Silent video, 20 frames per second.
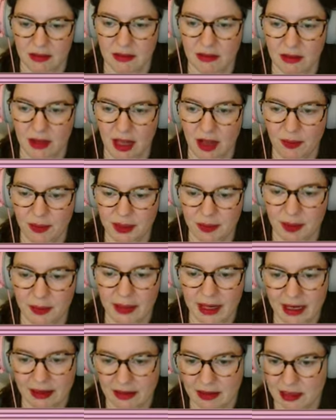helped me
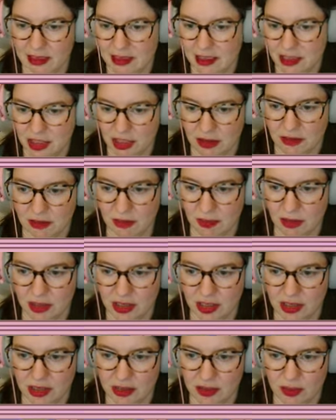make the decision, which
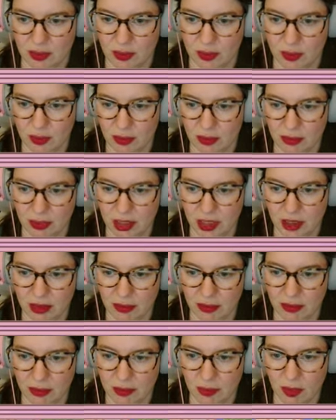is, you know,
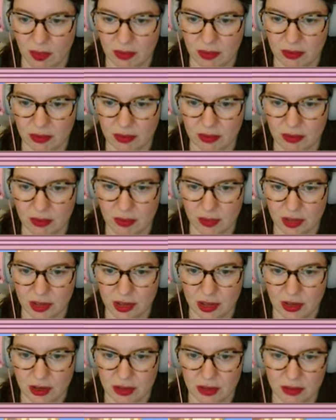what's
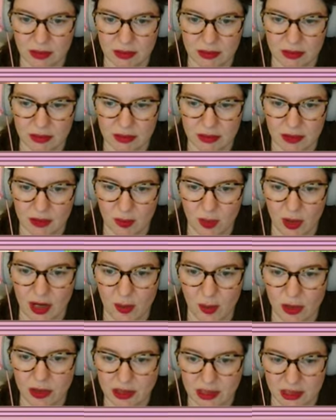good and what I
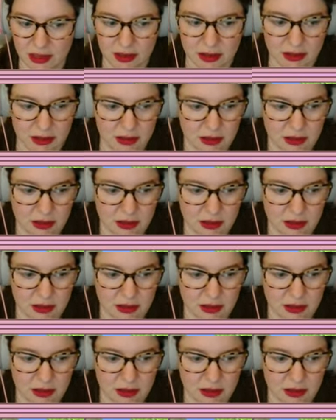wanted.